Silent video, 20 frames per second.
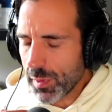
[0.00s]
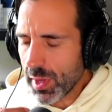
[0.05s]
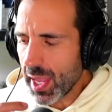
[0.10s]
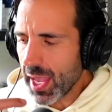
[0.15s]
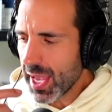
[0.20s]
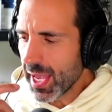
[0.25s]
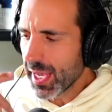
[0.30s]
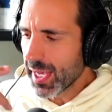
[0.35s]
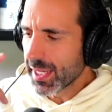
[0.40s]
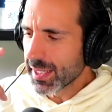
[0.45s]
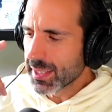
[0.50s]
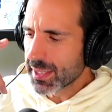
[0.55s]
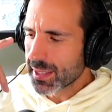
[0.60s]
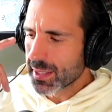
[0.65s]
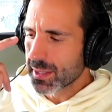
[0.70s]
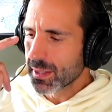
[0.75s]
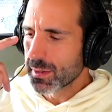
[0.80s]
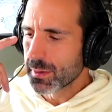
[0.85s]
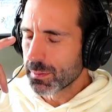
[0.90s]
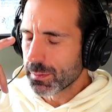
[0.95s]
And
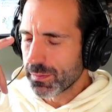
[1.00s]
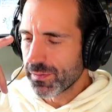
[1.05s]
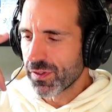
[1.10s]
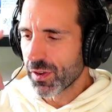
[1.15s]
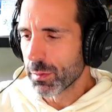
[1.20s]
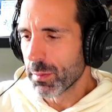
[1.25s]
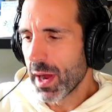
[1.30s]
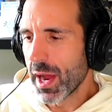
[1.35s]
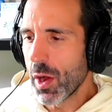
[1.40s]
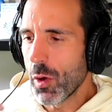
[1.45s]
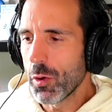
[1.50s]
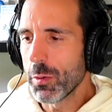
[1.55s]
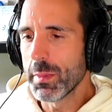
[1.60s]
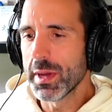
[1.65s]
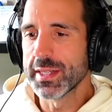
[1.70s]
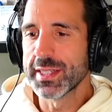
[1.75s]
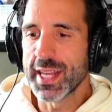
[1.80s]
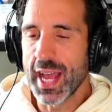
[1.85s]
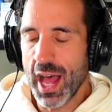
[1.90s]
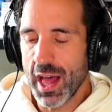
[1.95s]
for my own
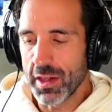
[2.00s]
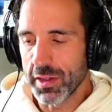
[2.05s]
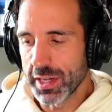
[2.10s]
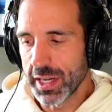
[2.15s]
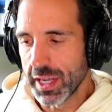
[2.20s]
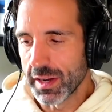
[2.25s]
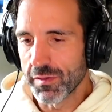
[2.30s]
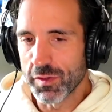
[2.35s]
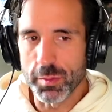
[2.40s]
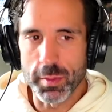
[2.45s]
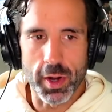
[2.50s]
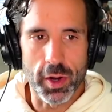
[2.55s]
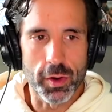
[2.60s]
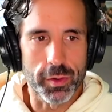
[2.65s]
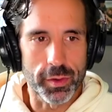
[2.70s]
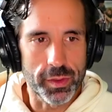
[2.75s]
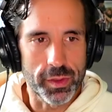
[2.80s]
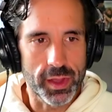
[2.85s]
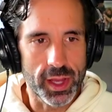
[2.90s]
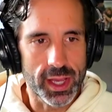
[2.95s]
mentality and for my own
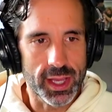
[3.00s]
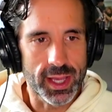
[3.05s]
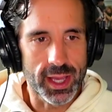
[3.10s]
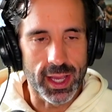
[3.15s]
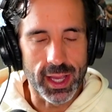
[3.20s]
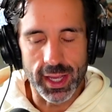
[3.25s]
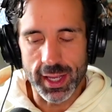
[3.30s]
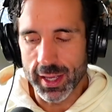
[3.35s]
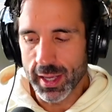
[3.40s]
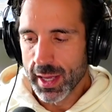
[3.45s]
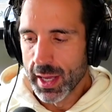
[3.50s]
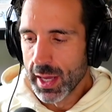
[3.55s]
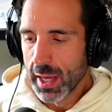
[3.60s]
thinking,